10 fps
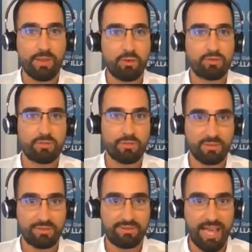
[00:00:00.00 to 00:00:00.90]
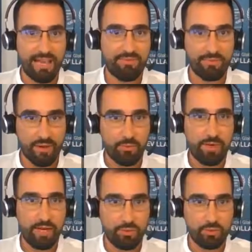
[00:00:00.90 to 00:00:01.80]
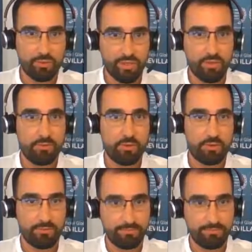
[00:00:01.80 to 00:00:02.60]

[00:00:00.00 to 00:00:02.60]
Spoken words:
most tough regulators in the world.